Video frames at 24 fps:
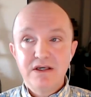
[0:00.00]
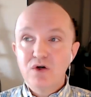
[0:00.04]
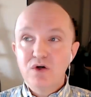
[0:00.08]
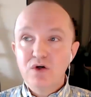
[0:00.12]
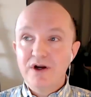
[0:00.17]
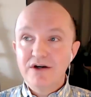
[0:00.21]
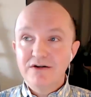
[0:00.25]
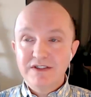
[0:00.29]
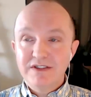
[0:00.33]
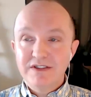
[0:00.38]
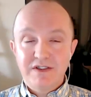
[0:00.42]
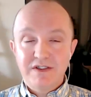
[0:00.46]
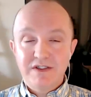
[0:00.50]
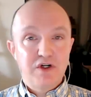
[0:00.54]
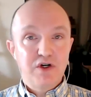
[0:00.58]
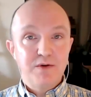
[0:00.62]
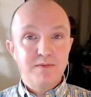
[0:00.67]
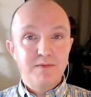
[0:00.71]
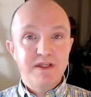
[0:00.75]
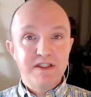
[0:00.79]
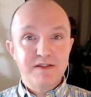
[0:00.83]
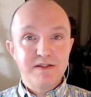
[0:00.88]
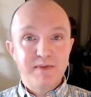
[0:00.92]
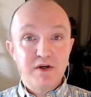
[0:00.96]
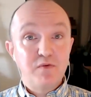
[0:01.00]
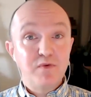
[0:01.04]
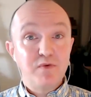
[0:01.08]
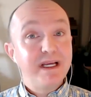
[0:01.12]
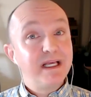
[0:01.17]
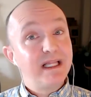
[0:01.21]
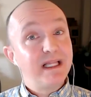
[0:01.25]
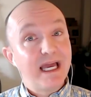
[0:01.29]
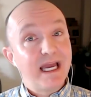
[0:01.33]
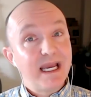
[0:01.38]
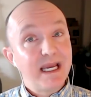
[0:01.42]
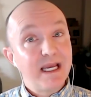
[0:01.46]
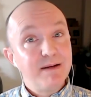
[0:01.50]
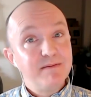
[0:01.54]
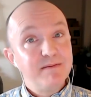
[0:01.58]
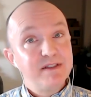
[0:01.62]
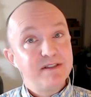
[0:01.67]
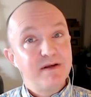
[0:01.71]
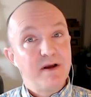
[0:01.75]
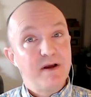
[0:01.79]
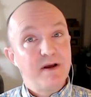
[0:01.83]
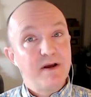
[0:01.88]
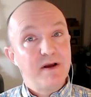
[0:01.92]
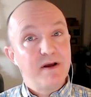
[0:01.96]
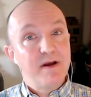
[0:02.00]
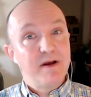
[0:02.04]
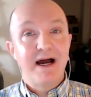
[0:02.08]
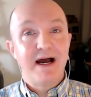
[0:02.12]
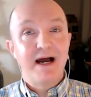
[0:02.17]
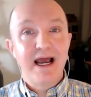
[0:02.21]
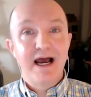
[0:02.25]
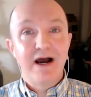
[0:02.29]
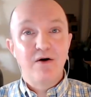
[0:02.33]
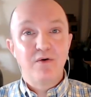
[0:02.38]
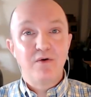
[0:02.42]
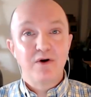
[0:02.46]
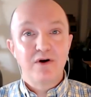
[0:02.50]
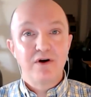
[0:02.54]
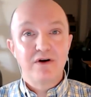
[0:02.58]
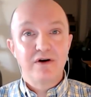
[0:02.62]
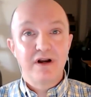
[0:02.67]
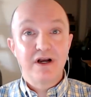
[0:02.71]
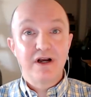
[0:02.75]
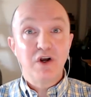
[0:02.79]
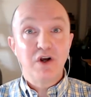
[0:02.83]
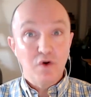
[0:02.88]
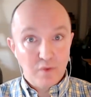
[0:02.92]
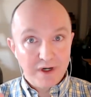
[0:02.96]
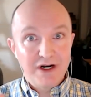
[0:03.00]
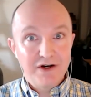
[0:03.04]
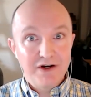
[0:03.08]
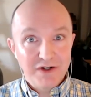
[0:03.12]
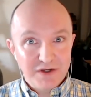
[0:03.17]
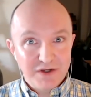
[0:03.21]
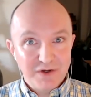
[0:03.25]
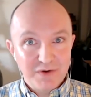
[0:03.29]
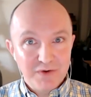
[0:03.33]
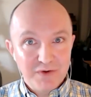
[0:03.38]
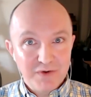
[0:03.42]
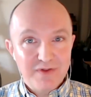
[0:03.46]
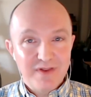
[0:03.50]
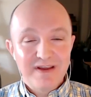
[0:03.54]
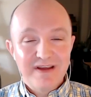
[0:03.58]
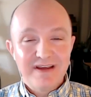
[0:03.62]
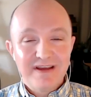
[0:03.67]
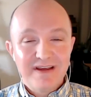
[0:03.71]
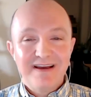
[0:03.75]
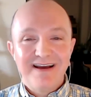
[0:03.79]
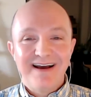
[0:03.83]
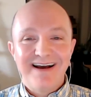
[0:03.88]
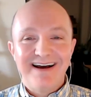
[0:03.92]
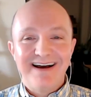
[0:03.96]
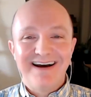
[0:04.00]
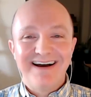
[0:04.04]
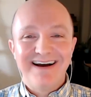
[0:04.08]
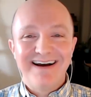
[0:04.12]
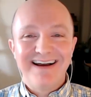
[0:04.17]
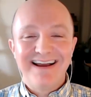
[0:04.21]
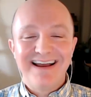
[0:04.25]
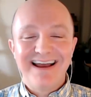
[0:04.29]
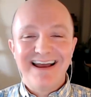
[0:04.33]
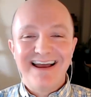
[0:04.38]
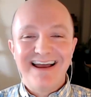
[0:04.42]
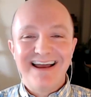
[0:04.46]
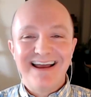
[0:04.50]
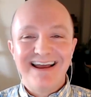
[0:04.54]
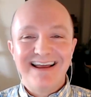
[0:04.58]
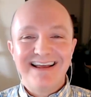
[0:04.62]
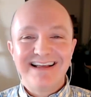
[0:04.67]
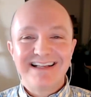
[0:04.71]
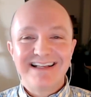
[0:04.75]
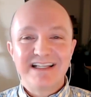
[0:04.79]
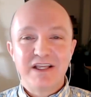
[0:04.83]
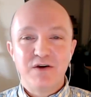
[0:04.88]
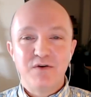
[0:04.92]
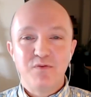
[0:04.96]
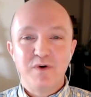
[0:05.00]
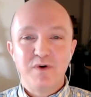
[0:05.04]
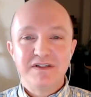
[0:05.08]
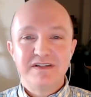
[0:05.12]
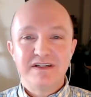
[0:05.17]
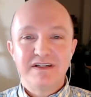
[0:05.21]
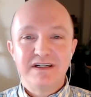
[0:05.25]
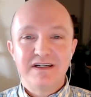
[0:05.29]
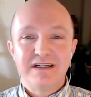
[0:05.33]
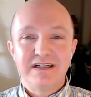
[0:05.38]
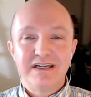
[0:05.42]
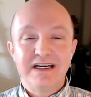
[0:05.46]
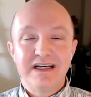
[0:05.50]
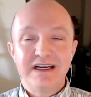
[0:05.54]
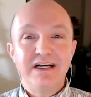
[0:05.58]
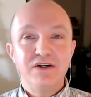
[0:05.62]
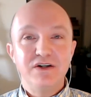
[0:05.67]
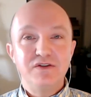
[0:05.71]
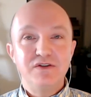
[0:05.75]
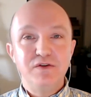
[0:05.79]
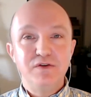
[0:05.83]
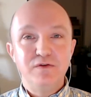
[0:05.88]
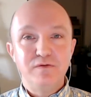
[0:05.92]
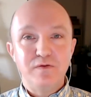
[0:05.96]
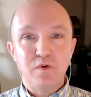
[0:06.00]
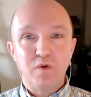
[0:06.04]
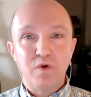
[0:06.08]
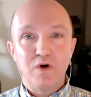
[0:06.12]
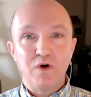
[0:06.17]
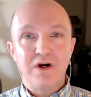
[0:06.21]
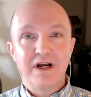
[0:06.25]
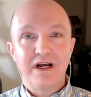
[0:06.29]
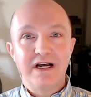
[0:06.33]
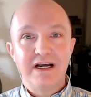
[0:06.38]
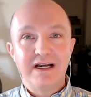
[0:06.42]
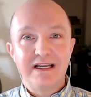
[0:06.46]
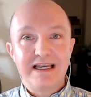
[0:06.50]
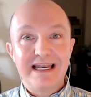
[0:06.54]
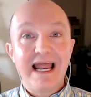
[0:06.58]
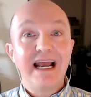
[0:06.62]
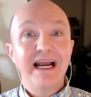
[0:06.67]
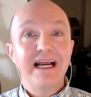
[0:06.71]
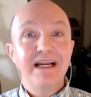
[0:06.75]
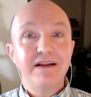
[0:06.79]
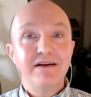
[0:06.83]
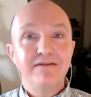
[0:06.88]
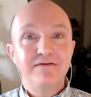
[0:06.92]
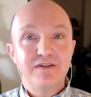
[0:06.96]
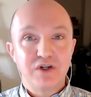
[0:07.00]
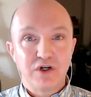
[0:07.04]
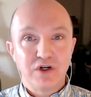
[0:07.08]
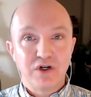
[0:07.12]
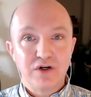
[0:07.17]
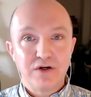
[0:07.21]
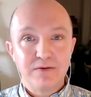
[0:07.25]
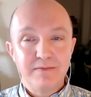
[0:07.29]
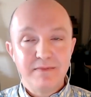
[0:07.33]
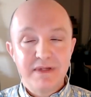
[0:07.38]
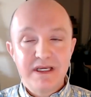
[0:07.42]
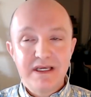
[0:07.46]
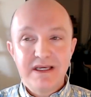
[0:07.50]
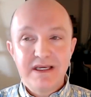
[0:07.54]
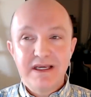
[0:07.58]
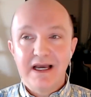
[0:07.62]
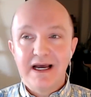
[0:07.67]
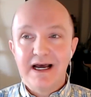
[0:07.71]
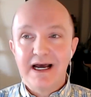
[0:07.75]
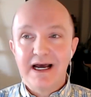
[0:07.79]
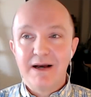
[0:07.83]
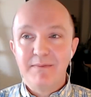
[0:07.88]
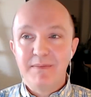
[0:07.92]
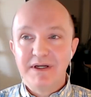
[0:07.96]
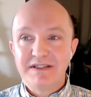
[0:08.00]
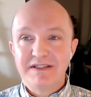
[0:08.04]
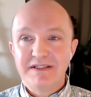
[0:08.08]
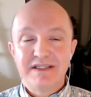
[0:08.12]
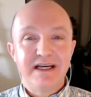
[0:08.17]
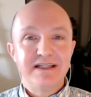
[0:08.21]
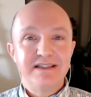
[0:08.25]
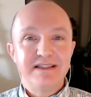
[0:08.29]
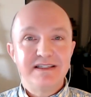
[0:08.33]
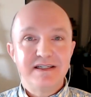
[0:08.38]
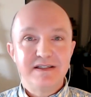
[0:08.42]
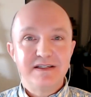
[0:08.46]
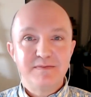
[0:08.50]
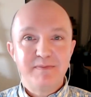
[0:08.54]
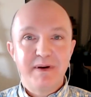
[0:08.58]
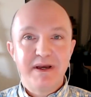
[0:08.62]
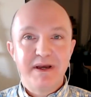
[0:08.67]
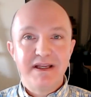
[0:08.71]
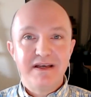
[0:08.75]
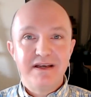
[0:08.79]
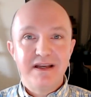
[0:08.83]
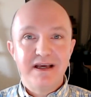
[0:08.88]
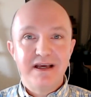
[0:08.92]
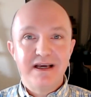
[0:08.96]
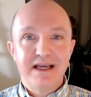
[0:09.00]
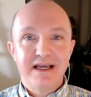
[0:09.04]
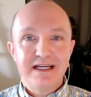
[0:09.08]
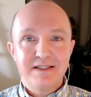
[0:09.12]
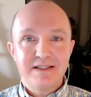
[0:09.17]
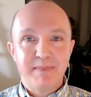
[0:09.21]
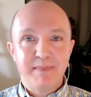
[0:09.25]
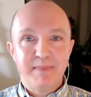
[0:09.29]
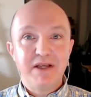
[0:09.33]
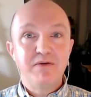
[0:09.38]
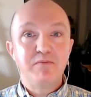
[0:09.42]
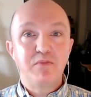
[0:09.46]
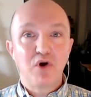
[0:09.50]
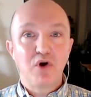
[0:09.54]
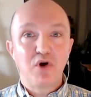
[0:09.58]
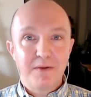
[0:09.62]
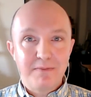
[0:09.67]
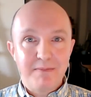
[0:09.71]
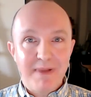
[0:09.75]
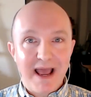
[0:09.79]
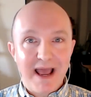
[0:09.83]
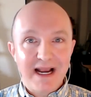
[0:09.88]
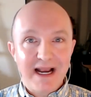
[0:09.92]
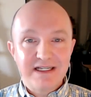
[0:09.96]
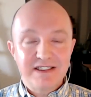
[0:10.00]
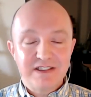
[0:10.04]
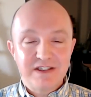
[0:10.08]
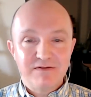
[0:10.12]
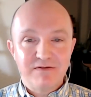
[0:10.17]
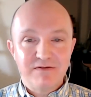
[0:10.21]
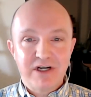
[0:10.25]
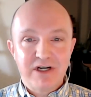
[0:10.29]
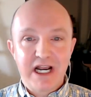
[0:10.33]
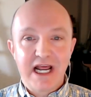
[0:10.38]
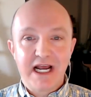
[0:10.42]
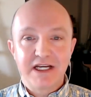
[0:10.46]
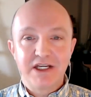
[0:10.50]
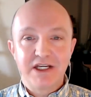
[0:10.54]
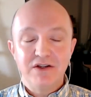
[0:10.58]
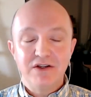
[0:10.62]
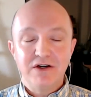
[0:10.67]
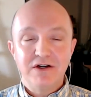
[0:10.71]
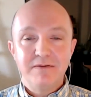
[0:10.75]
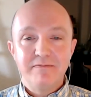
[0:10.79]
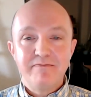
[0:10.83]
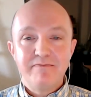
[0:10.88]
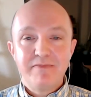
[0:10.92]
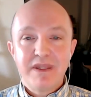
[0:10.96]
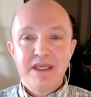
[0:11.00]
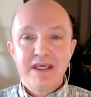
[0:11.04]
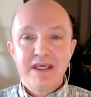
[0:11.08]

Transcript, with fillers: Queer is a term that's been reclaimed by our uh, queer youth. Uh, uh it was uh, heretofore a negative term, uh, but since has been has been brought back into the vernacular.